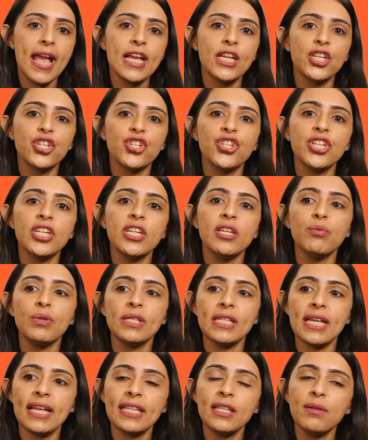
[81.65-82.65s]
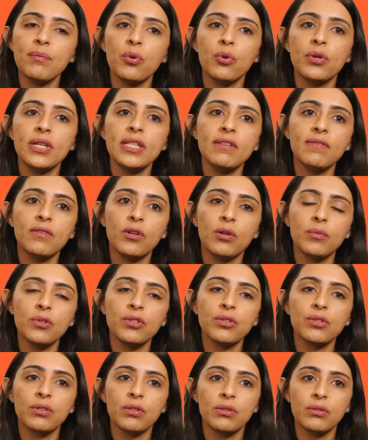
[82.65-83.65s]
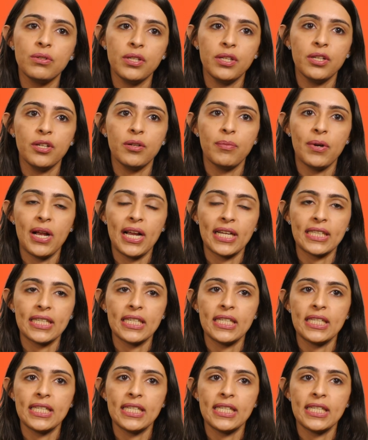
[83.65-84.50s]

She was at the point of almost closing her practice